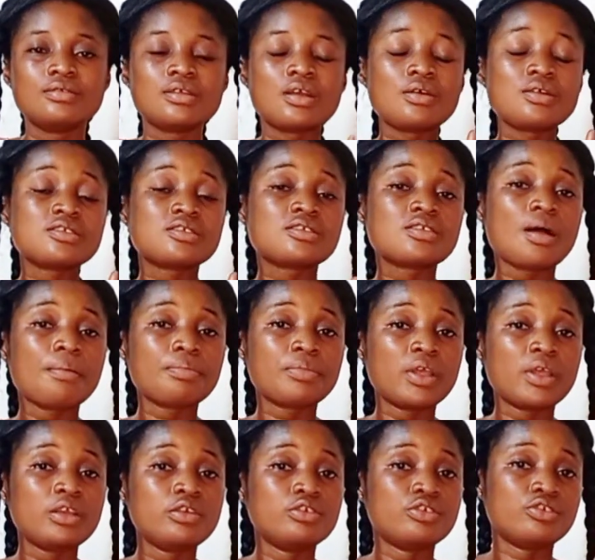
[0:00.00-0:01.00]
there is
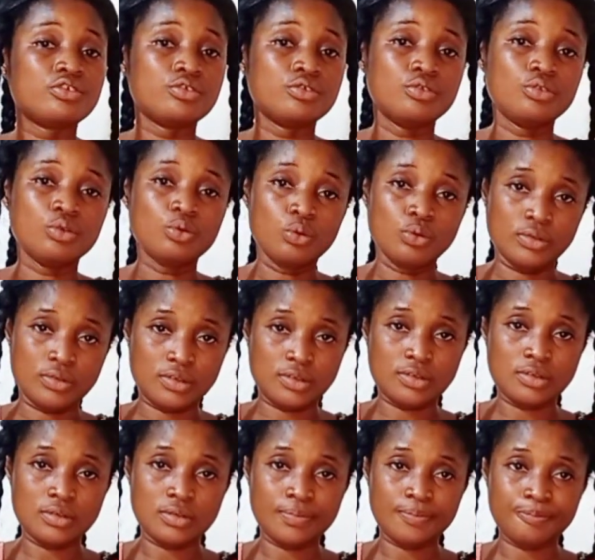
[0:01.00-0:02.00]
something you should note.
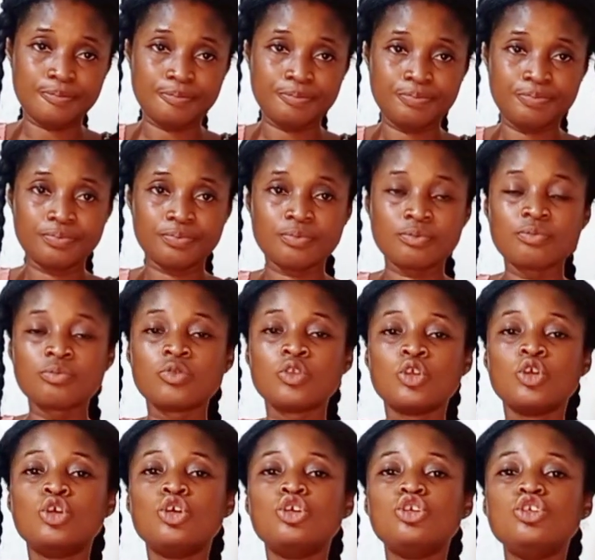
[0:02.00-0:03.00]

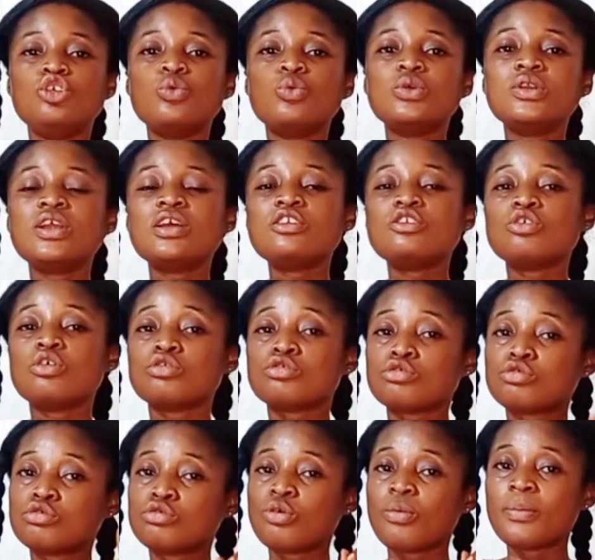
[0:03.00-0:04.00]
You will need your
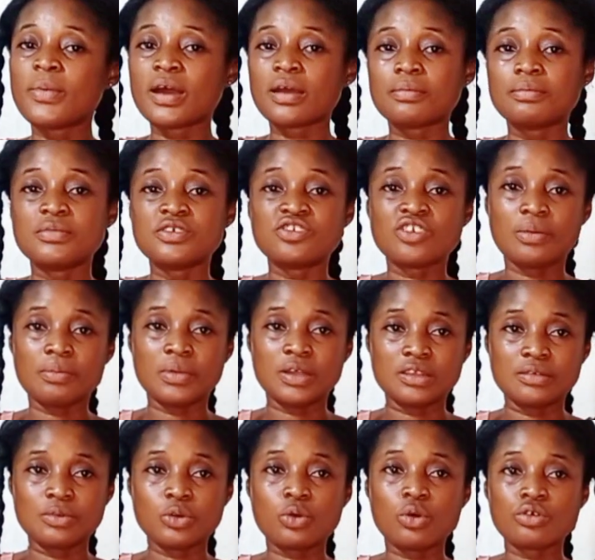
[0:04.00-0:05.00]
stomach
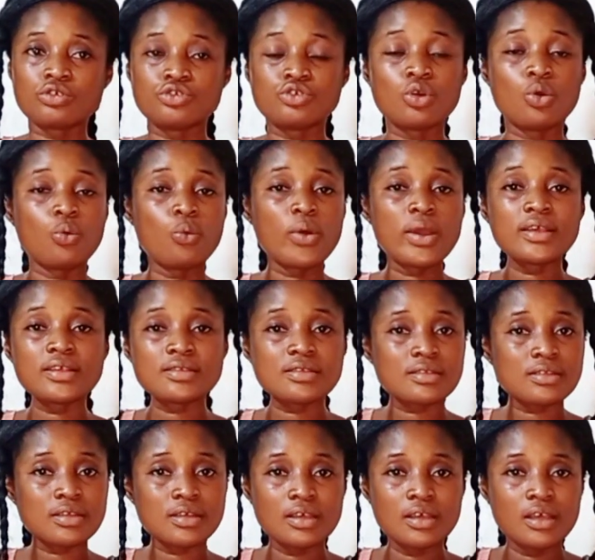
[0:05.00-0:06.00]
measurement, because your waist
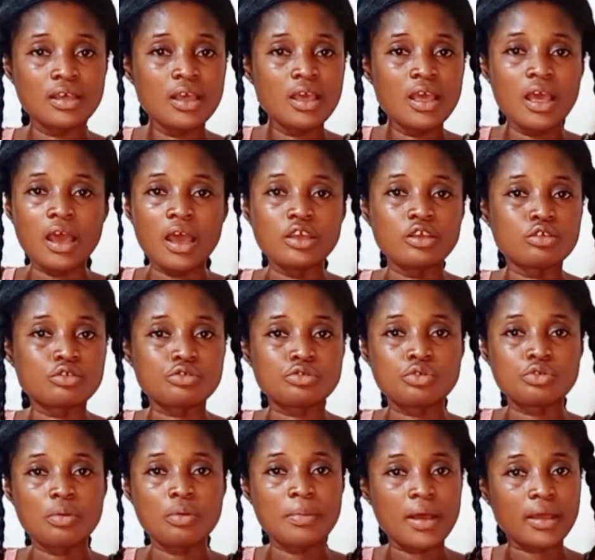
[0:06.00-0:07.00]
and your
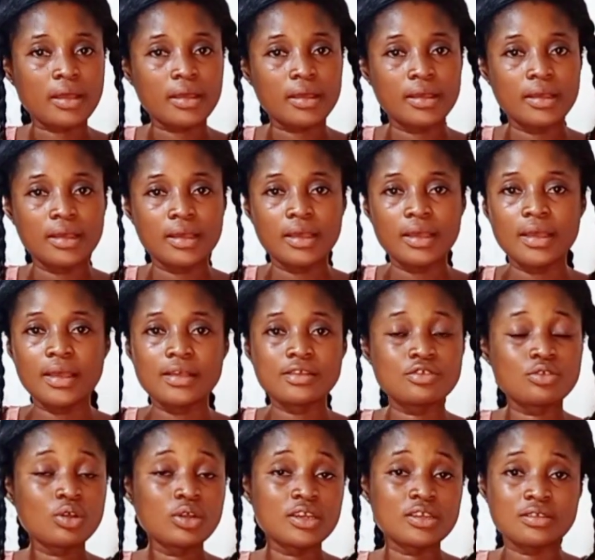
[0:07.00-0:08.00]
stomach
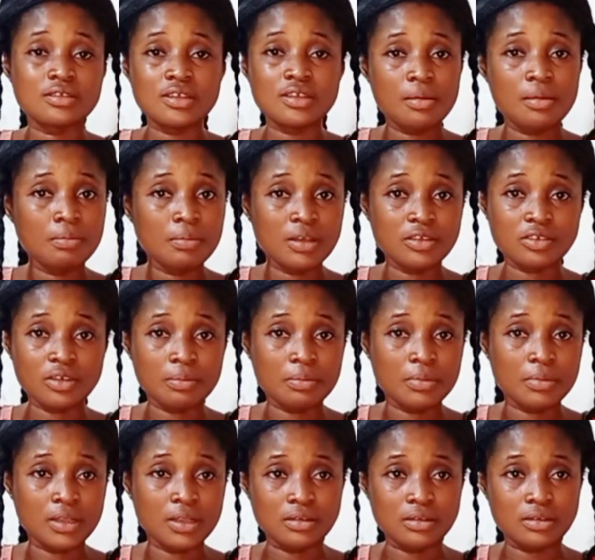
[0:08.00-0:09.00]
is not the same
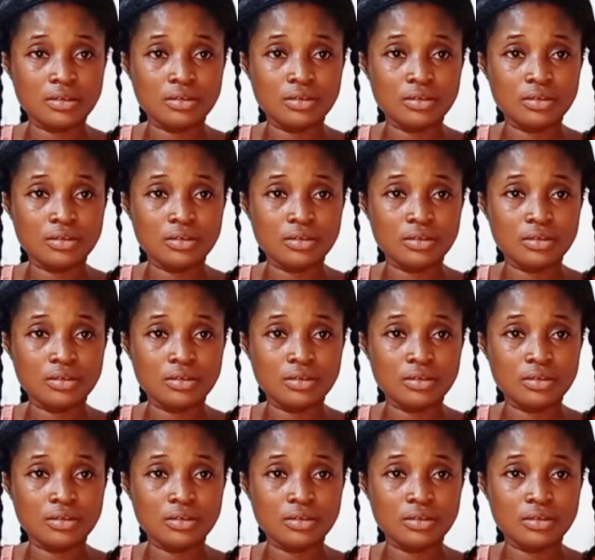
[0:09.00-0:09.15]
measurement.